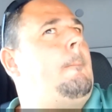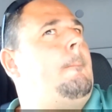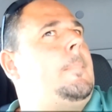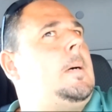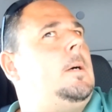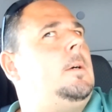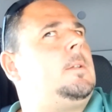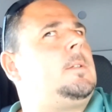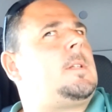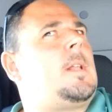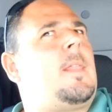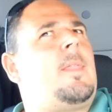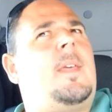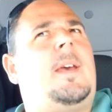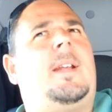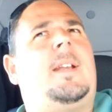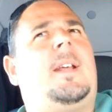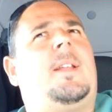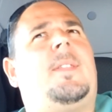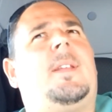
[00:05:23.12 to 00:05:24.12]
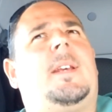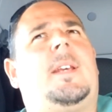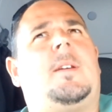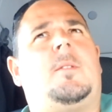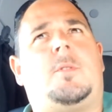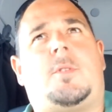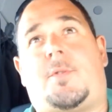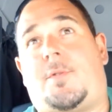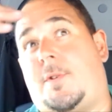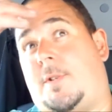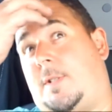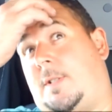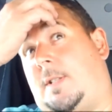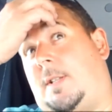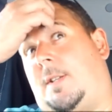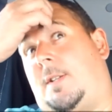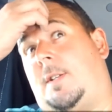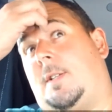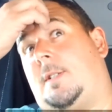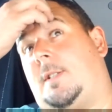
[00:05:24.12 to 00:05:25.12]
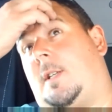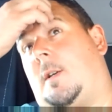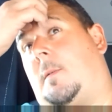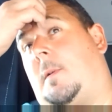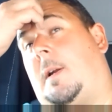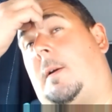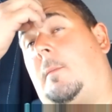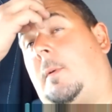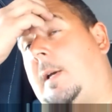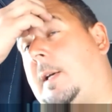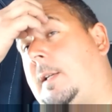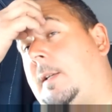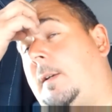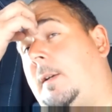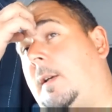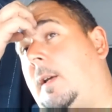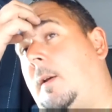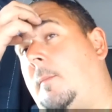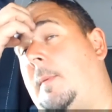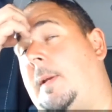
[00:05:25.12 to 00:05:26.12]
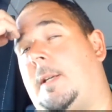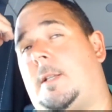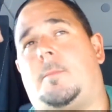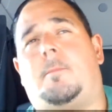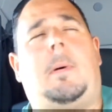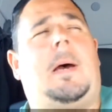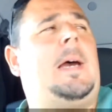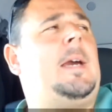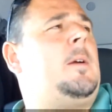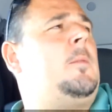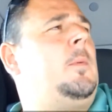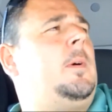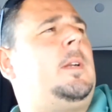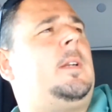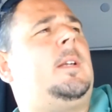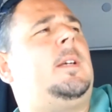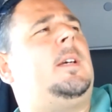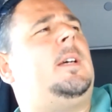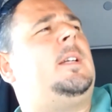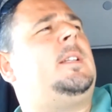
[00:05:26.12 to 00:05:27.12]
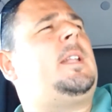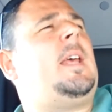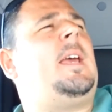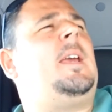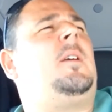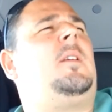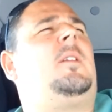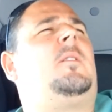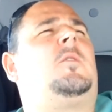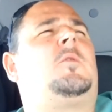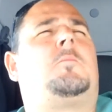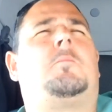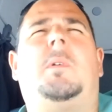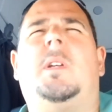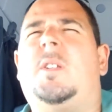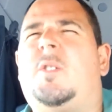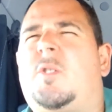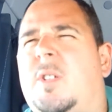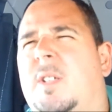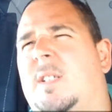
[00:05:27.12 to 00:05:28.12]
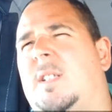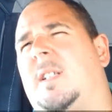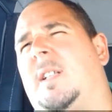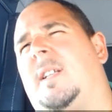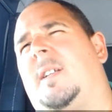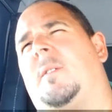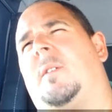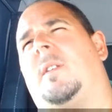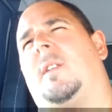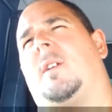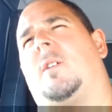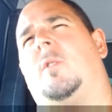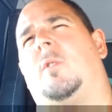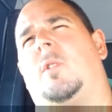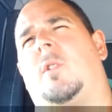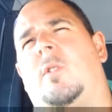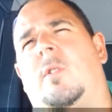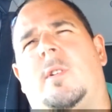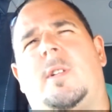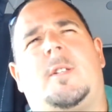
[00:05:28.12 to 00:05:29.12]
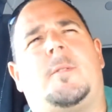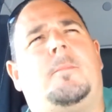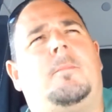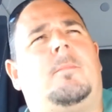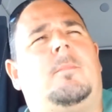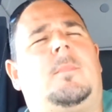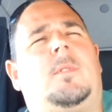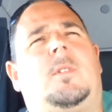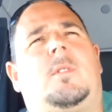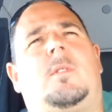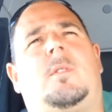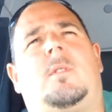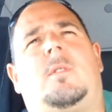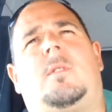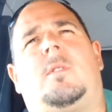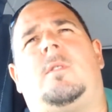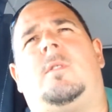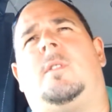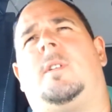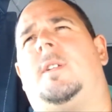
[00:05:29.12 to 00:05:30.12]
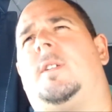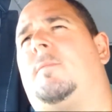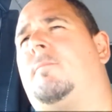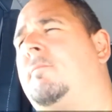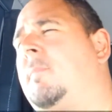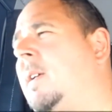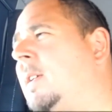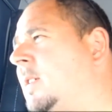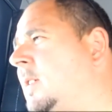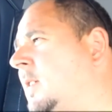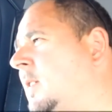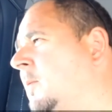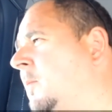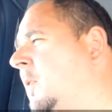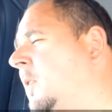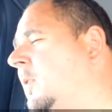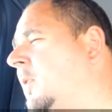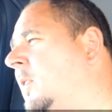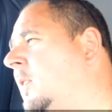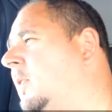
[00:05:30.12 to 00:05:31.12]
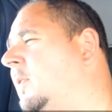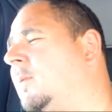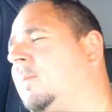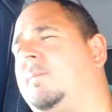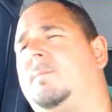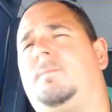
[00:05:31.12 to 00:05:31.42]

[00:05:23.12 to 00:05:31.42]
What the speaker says: But then I think it was Thursday come around. We had a mixed bag. We had a day that was a bit drizzly, what they call Cornish mist and whatnot.